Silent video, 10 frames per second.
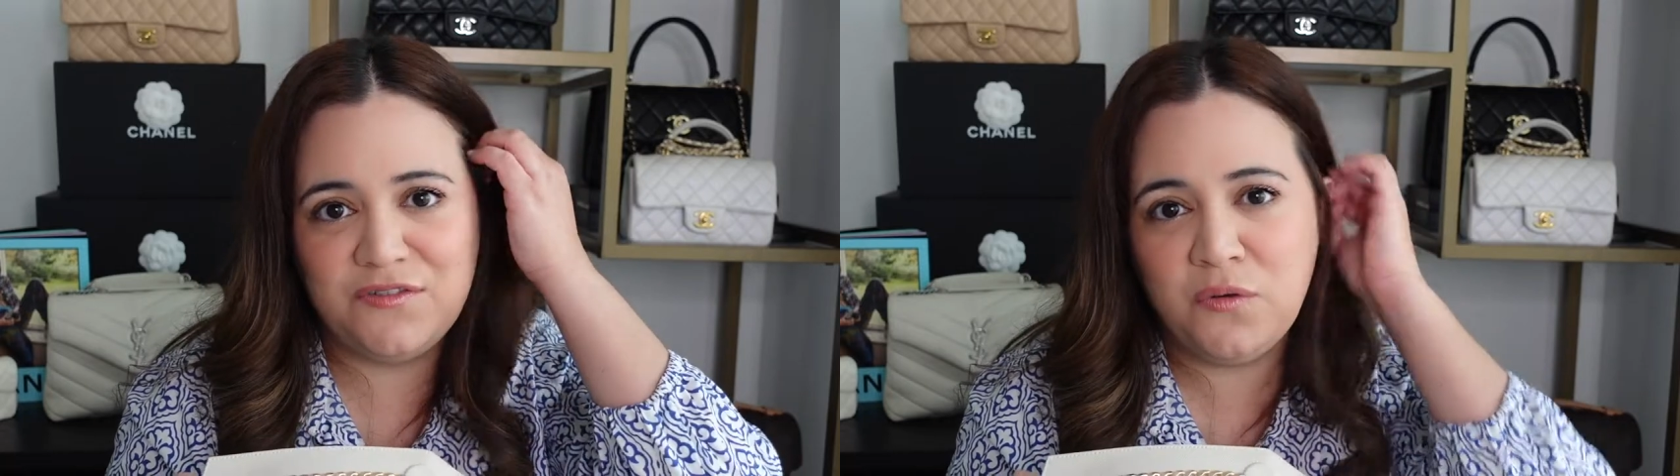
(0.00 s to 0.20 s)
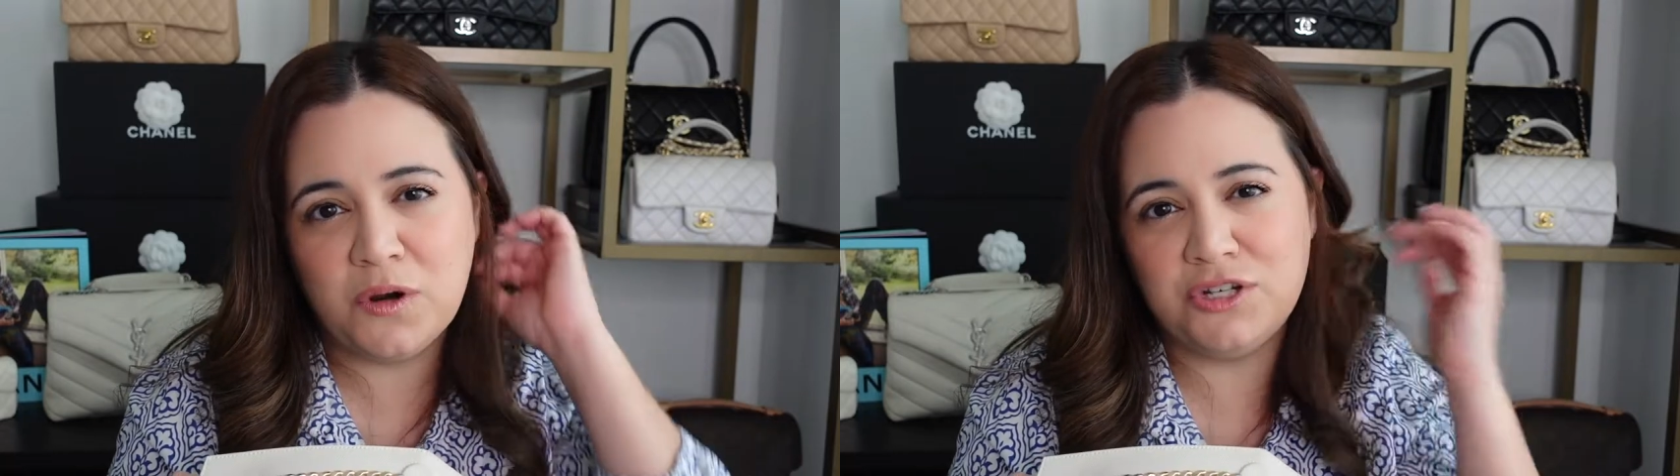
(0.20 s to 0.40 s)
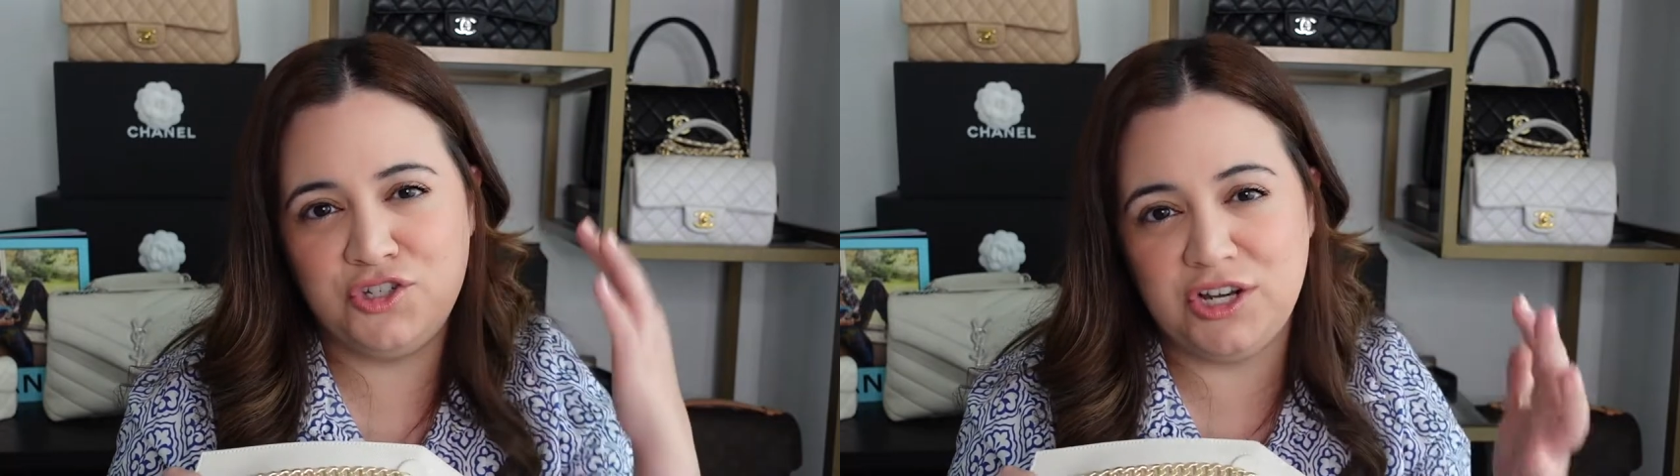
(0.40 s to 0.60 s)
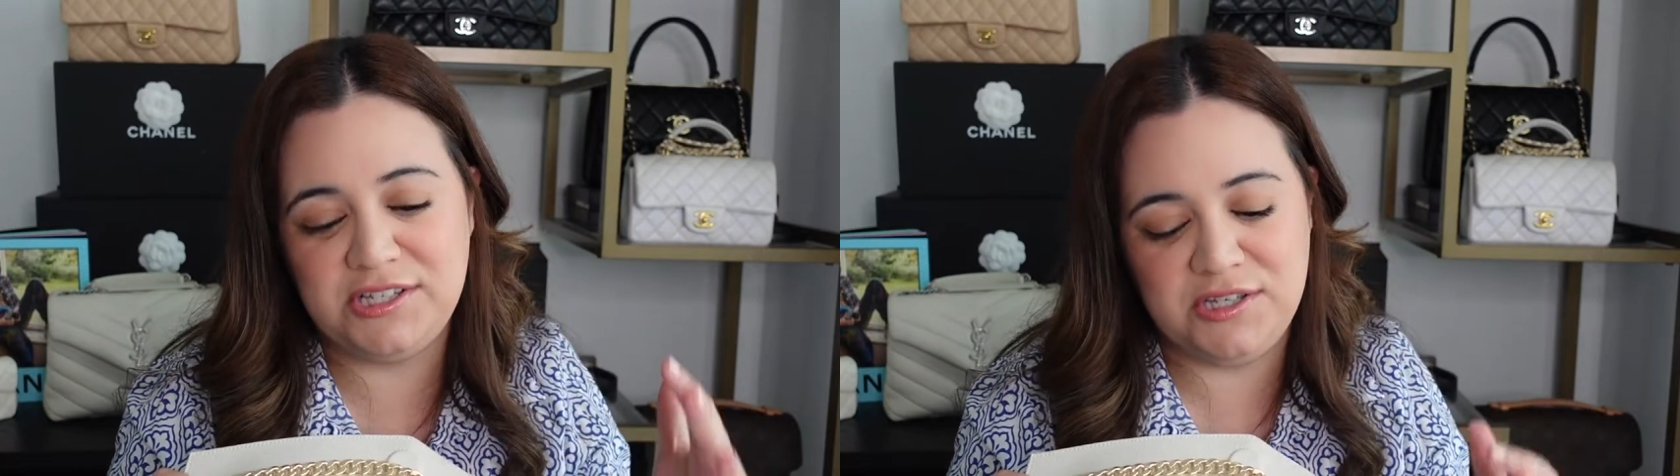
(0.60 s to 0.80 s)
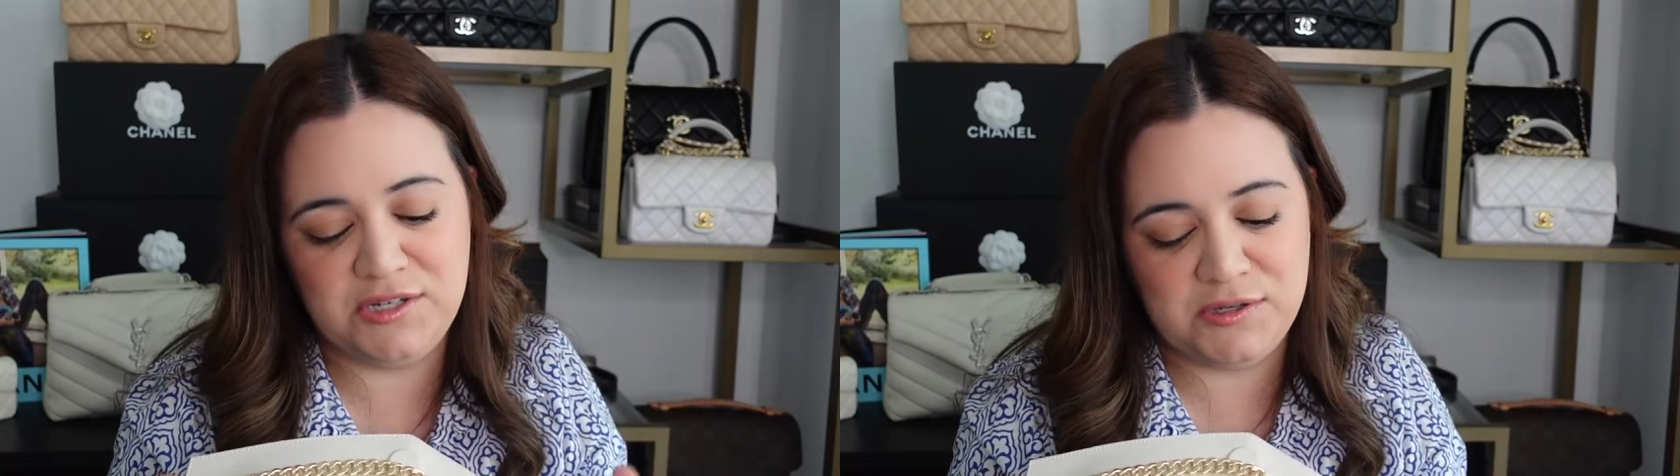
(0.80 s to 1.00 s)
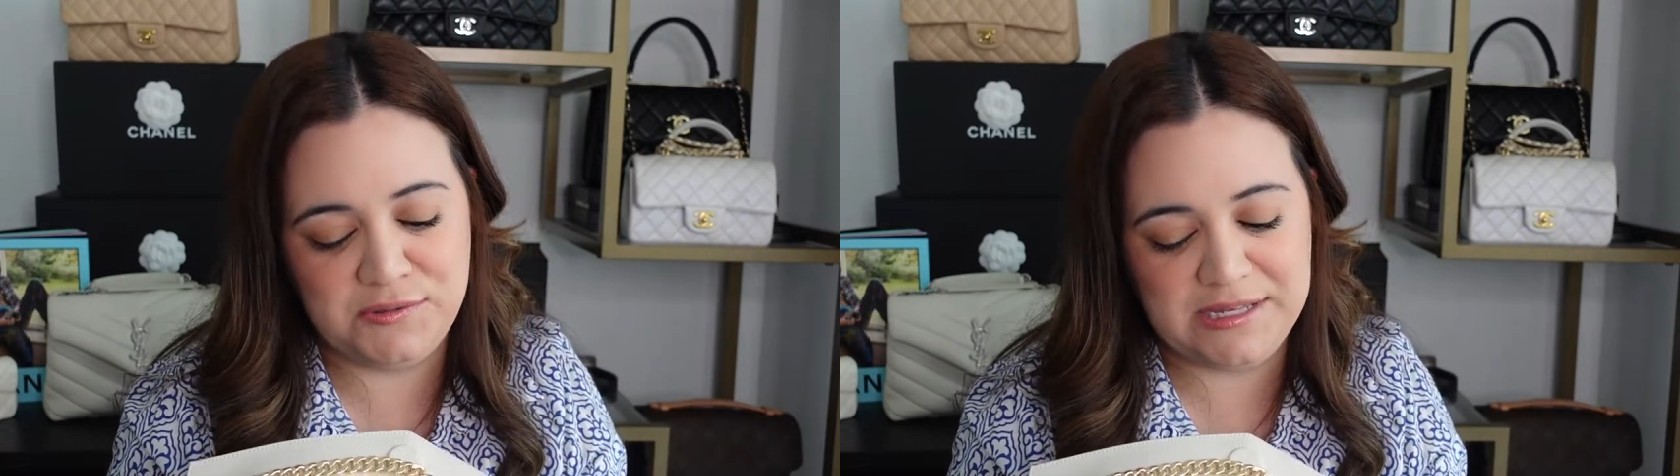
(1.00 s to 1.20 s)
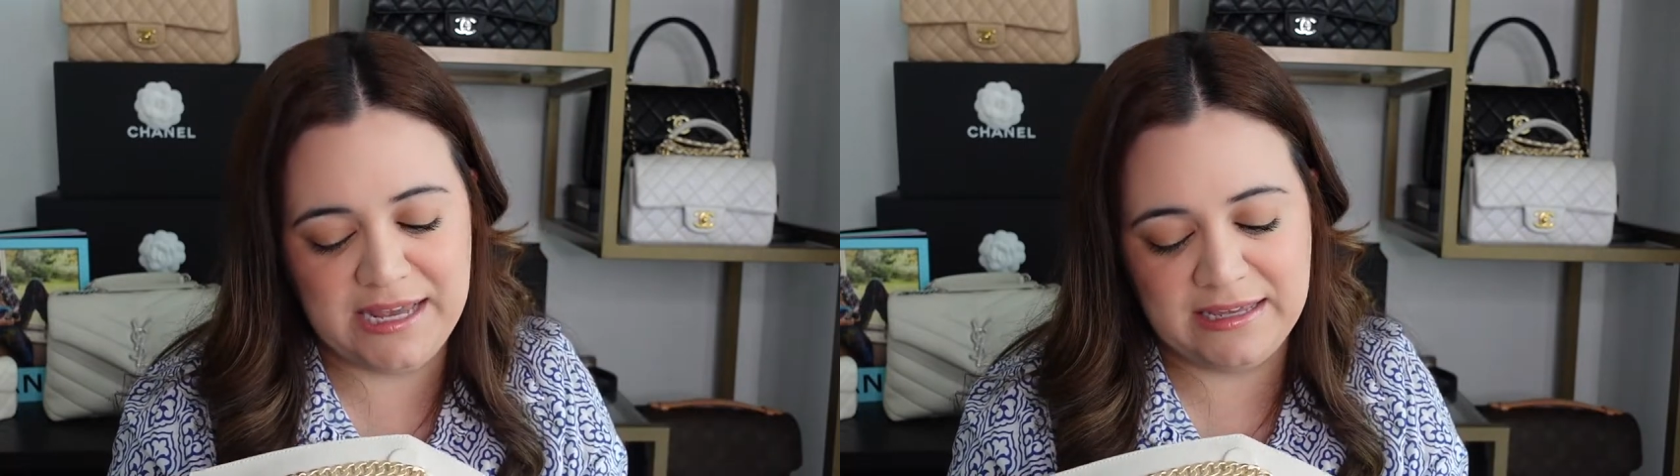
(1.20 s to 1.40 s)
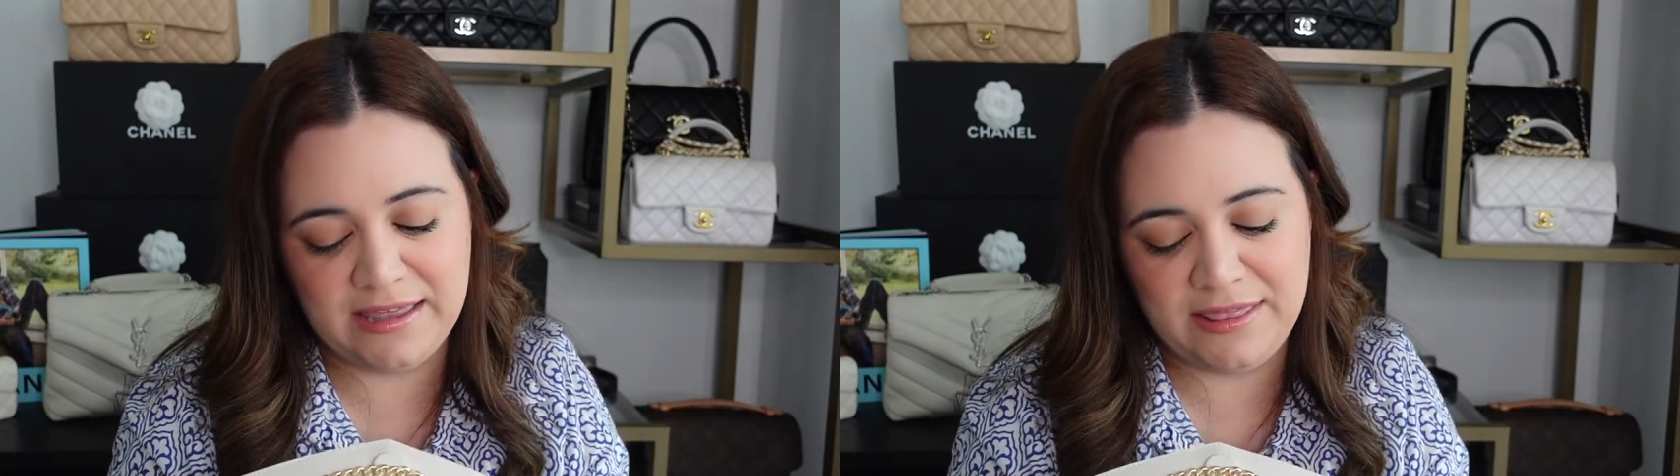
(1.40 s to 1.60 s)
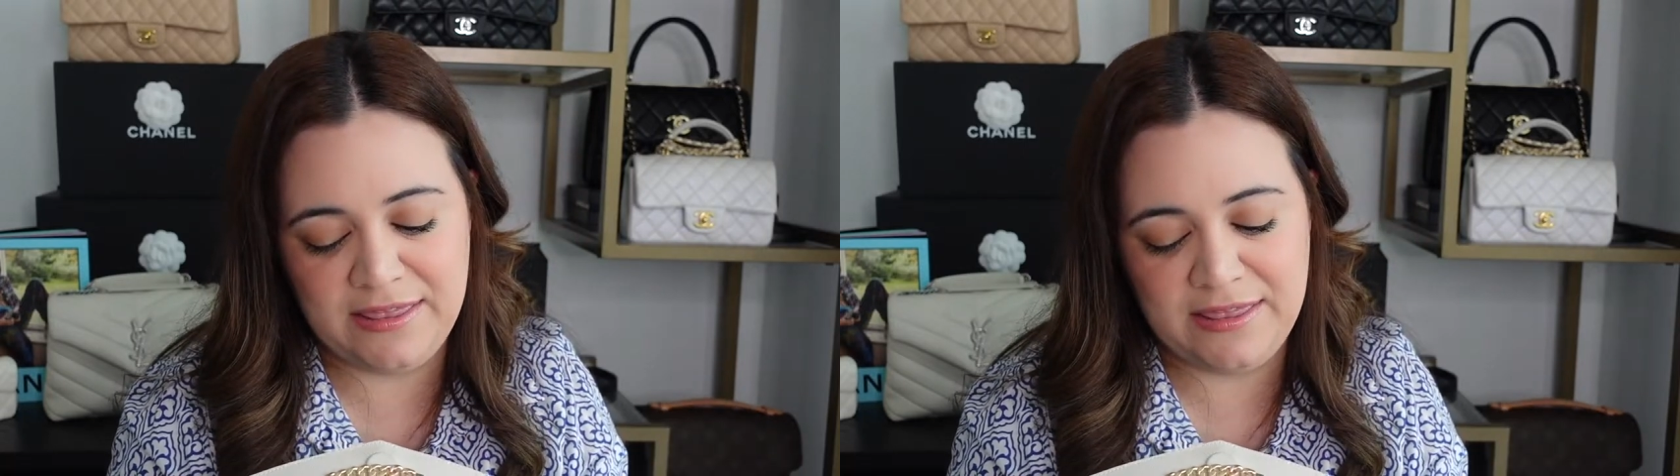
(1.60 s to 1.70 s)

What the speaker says: for just using